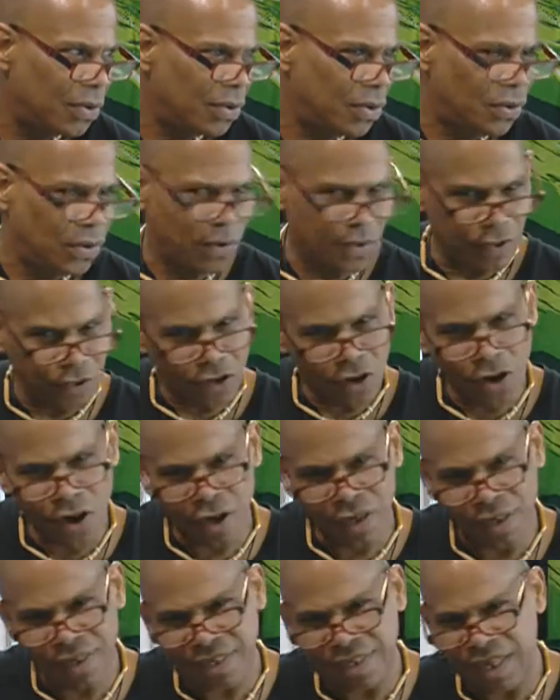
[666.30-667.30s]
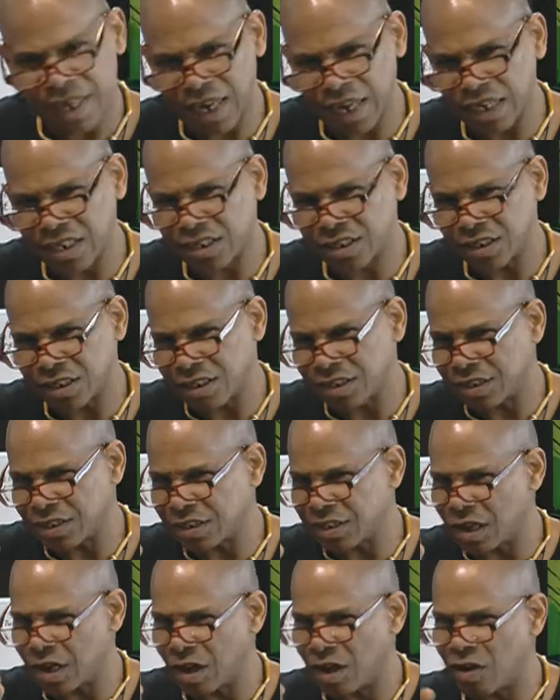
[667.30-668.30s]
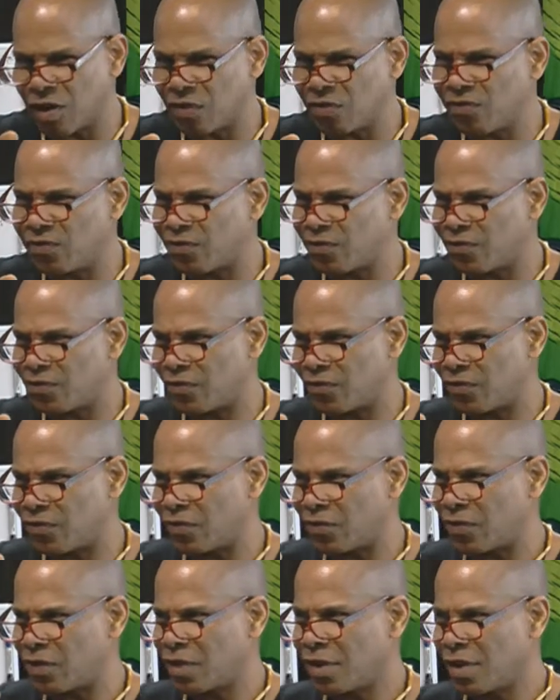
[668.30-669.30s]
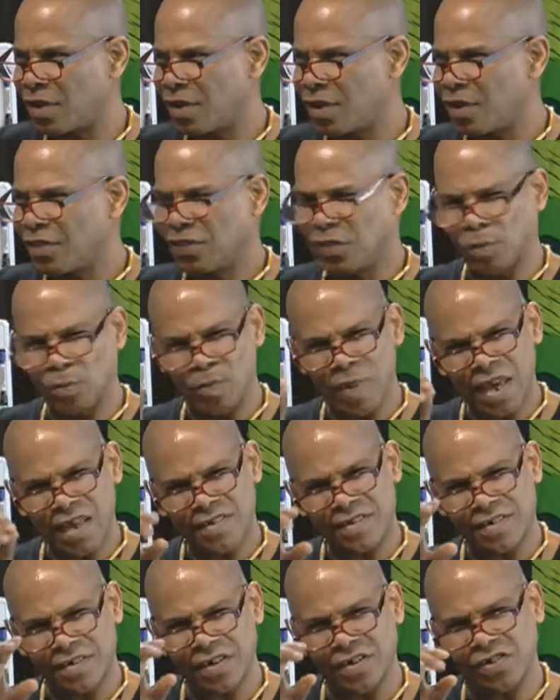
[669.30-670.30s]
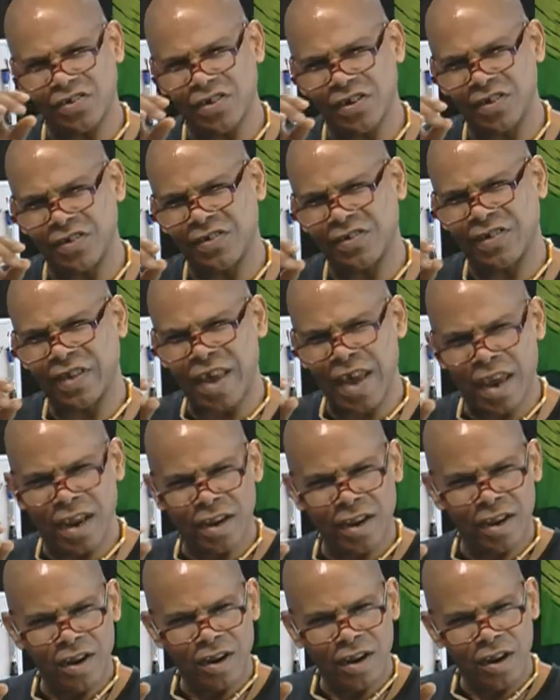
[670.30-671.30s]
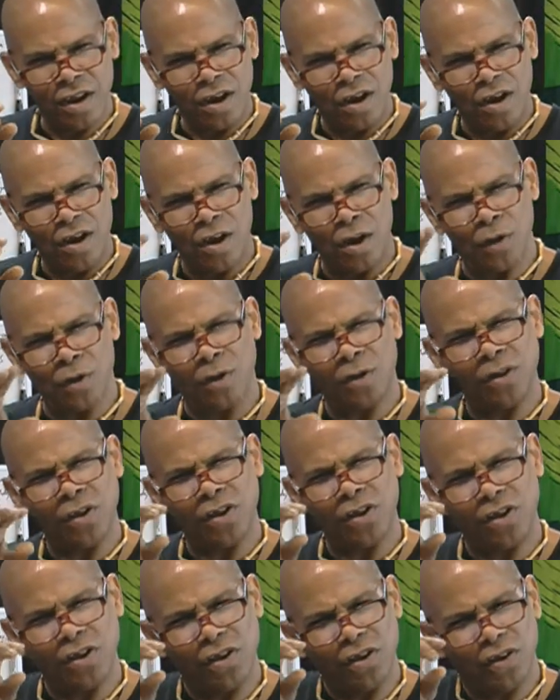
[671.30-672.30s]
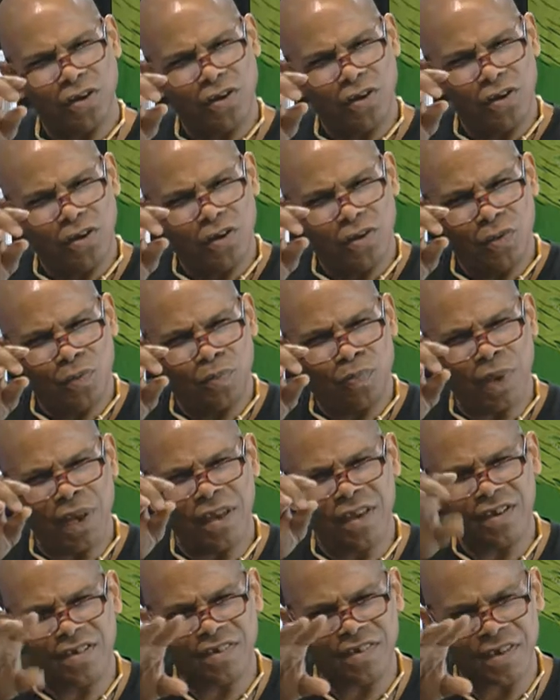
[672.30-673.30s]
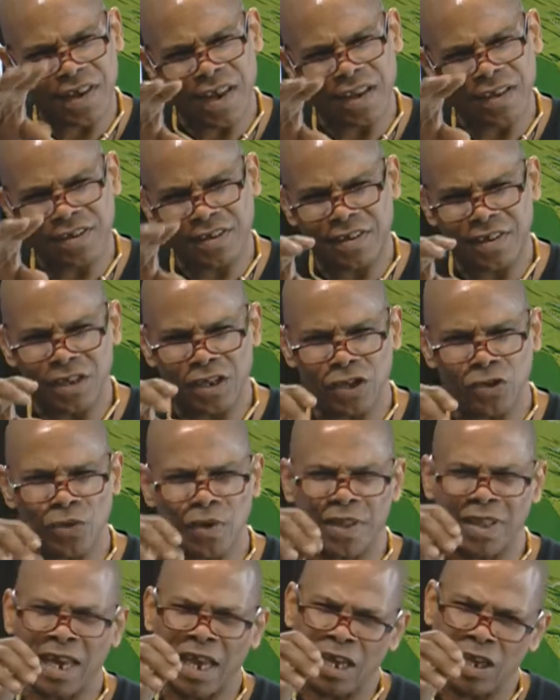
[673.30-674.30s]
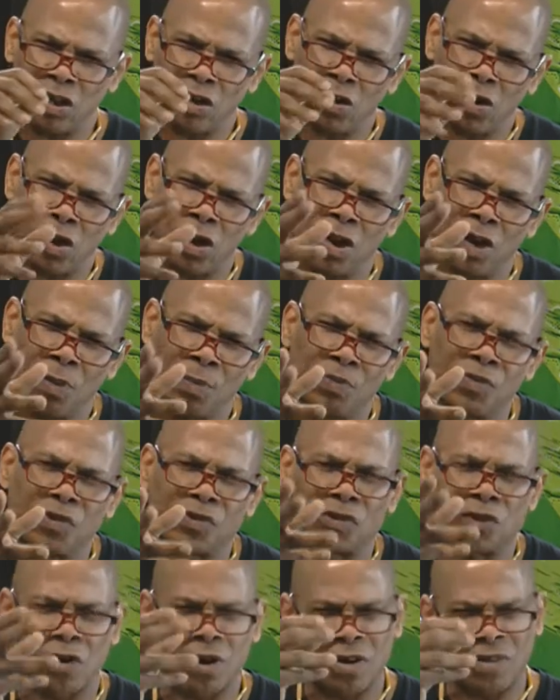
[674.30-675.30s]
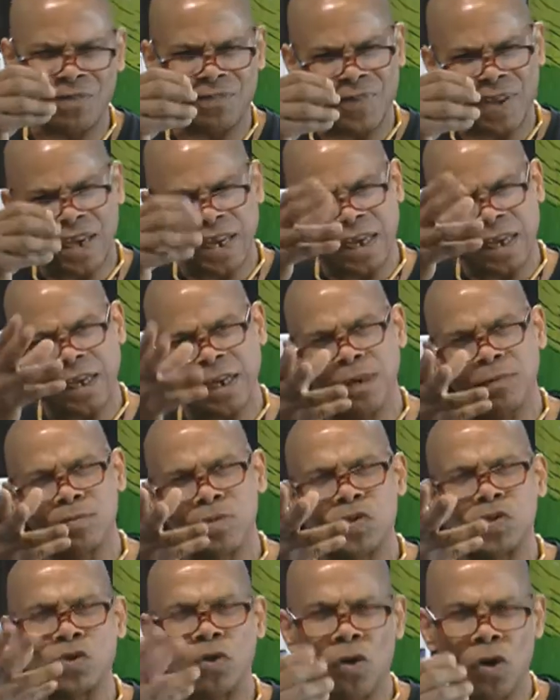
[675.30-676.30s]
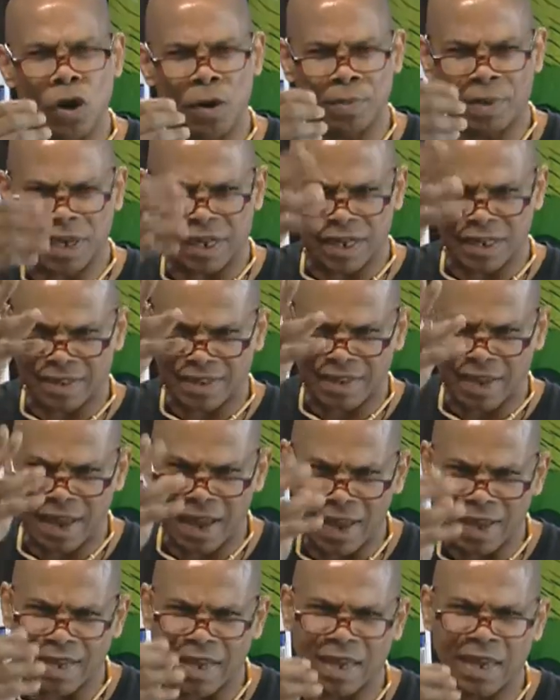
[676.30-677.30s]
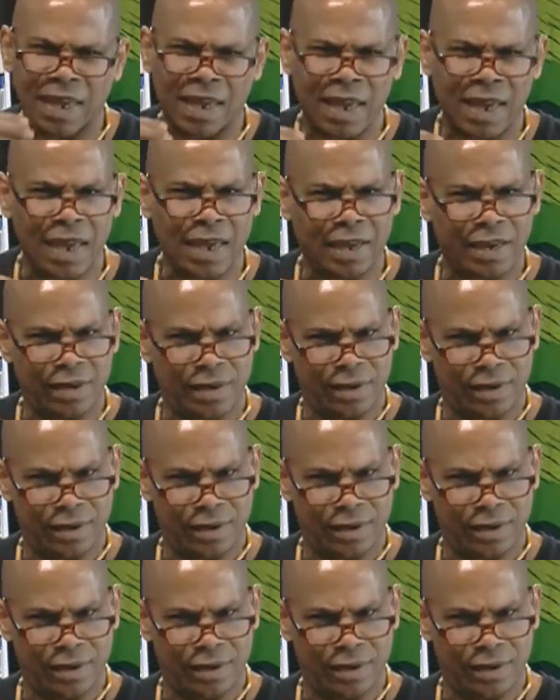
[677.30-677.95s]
or the connotations of the messages that are being sent to you and that you're observing and absorbing and taking in.